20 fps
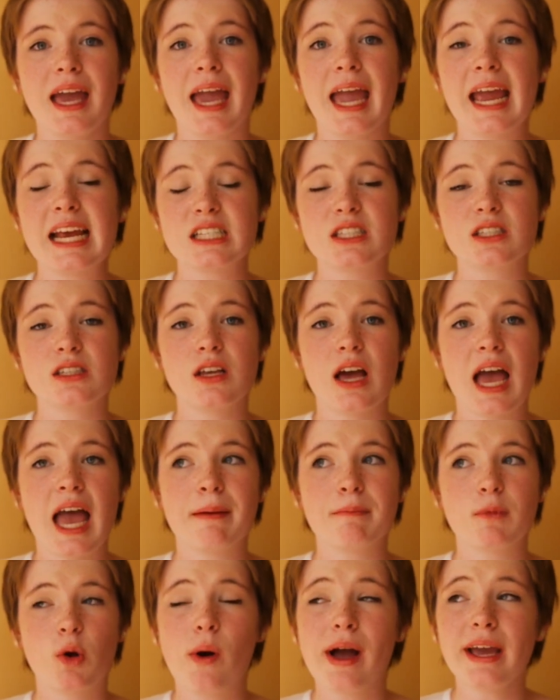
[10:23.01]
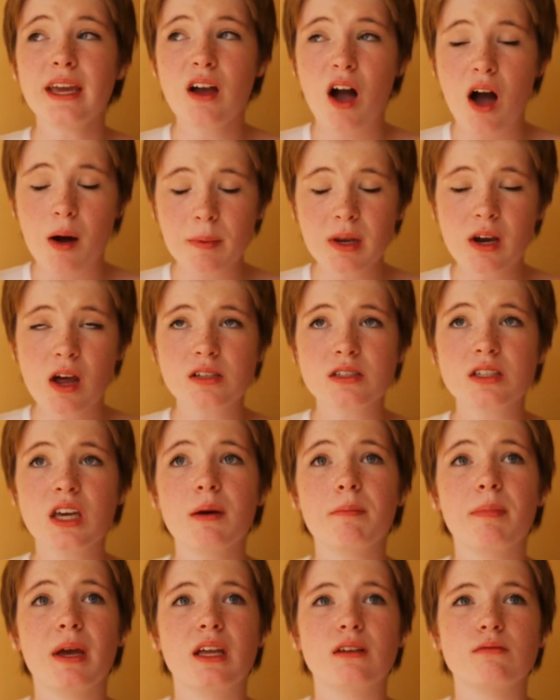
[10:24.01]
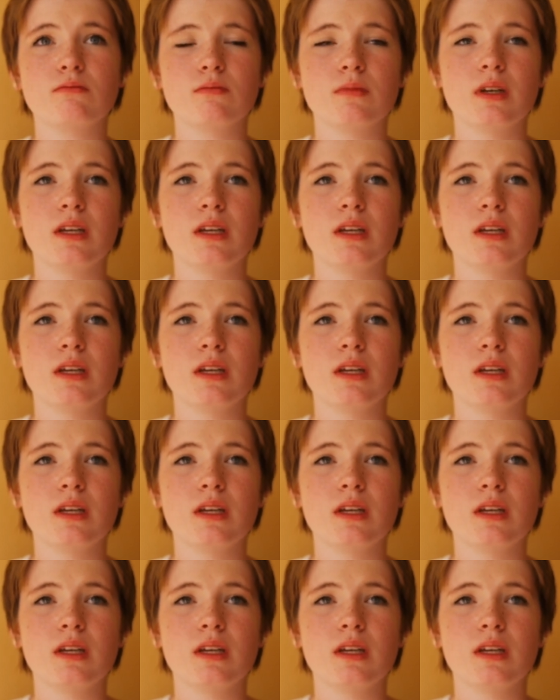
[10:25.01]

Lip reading: It's quite common, Oscar, but